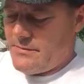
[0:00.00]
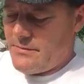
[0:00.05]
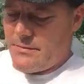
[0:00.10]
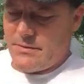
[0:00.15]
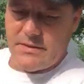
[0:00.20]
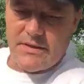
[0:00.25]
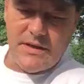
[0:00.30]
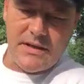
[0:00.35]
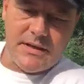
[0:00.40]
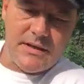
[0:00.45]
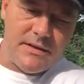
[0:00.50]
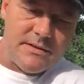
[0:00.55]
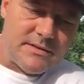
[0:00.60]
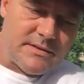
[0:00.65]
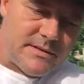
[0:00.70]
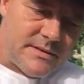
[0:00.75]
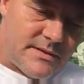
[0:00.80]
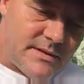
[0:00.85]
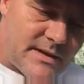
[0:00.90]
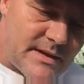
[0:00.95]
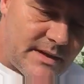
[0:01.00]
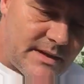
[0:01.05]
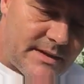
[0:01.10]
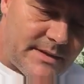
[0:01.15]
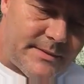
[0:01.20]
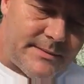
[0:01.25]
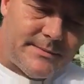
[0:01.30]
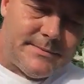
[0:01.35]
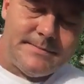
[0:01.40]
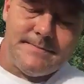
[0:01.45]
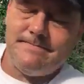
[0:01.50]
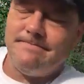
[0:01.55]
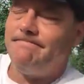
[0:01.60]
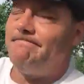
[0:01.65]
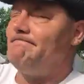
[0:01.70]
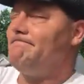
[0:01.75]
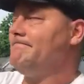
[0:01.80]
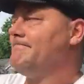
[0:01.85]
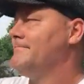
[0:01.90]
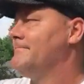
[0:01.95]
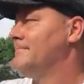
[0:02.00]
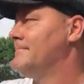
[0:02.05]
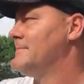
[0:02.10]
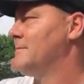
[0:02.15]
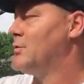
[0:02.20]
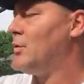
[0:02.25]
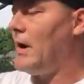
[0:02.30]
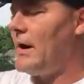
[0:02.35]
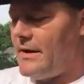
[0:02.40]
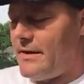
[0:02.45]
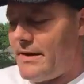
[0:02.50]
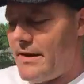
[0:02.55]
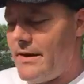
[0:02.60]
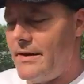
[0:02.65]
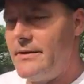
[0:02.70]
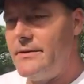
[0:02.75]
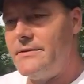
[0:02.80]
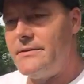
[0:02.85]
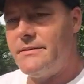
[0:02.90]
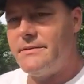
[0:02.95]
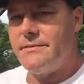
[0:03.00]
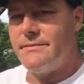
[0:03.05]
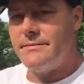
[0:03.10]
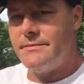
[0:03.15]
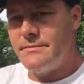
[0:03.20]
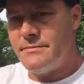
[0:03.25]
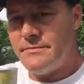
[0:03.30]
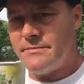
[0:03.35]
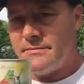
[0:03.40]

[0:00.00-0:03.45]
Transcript: what the heck is it, Quiet Nights.